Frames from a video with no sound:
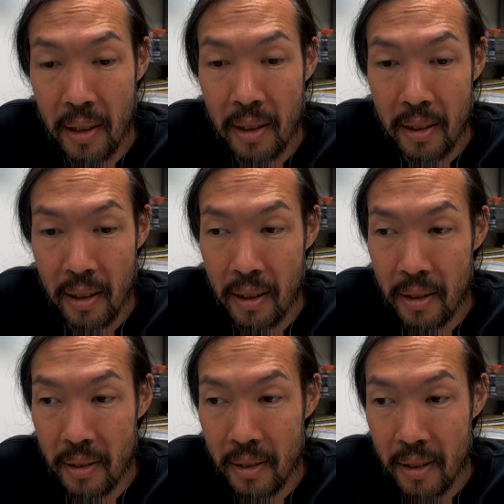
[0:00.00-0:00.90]

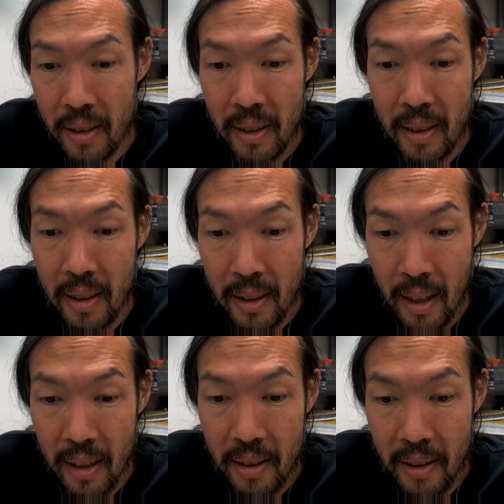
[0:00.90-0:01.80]
So
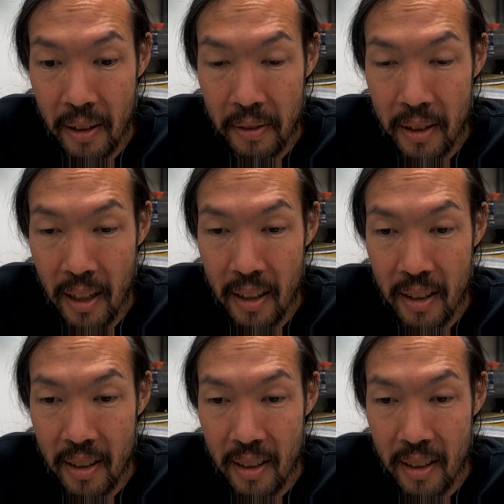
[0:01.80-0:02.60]
that's enough said.